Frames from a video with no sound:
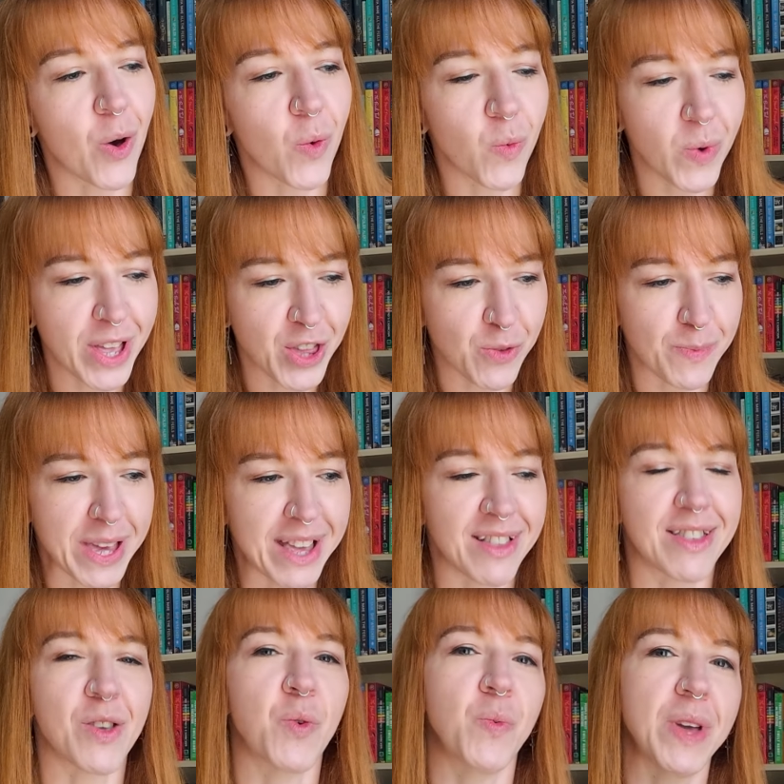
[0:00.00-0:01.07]
which
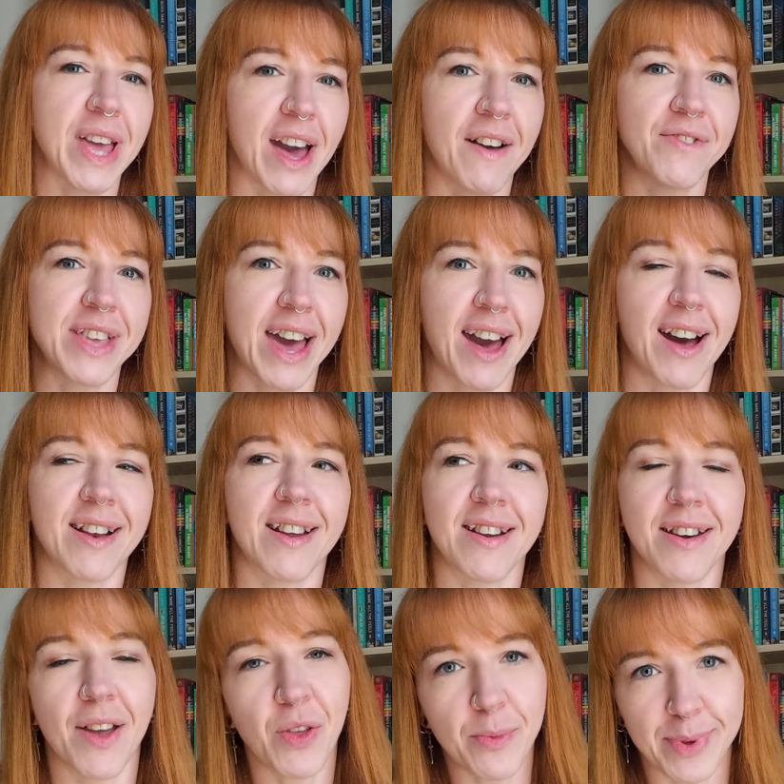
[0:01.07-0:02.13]
means we have to add
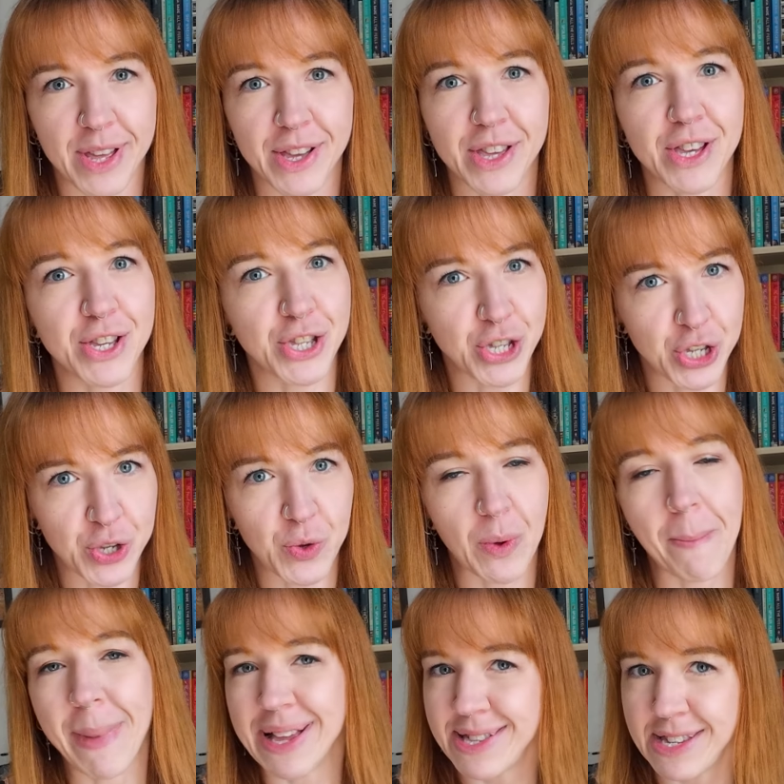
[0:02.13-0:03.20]
another book to
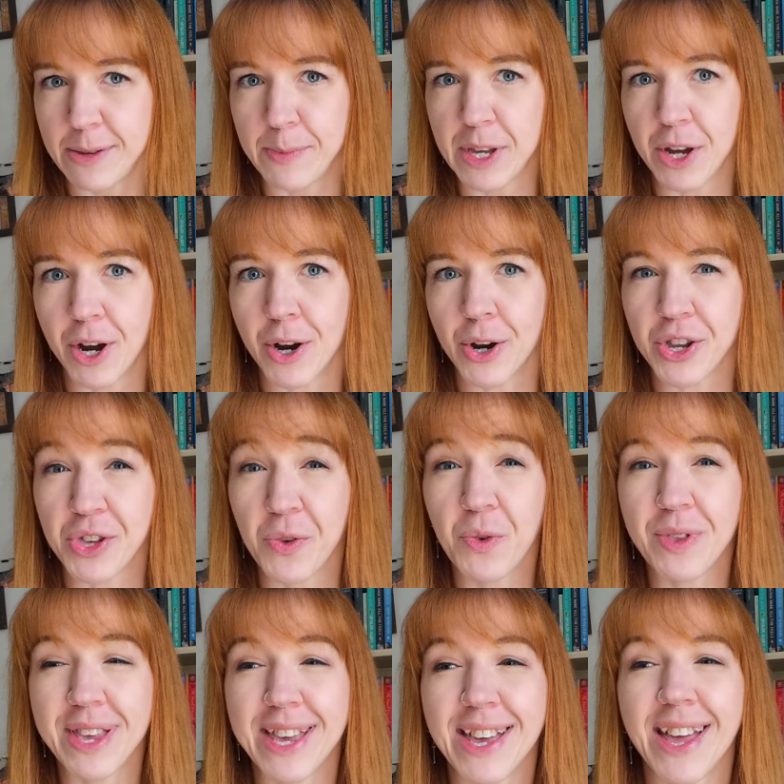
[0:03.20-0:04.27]
my TBR
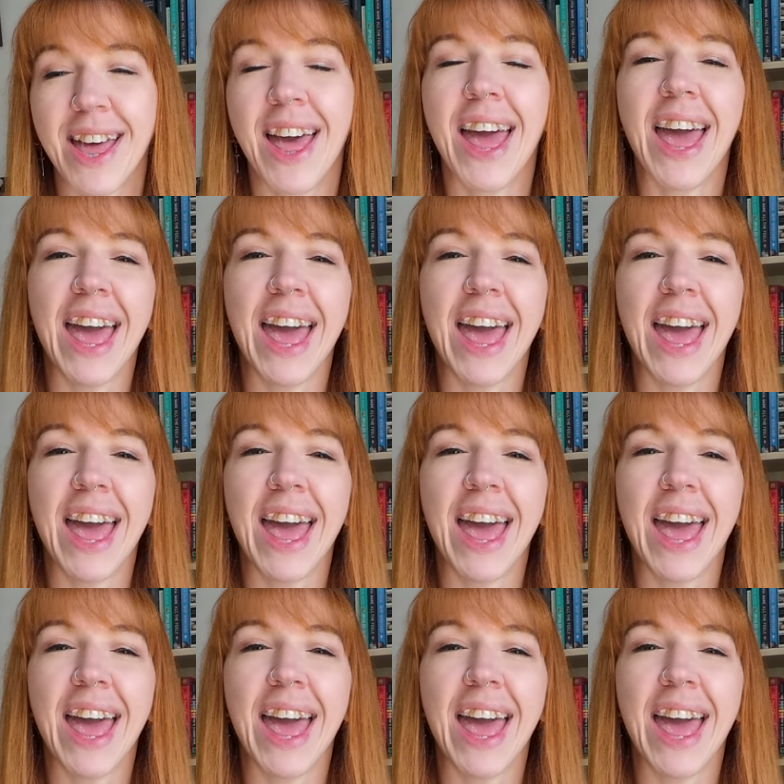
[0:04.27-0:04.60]
using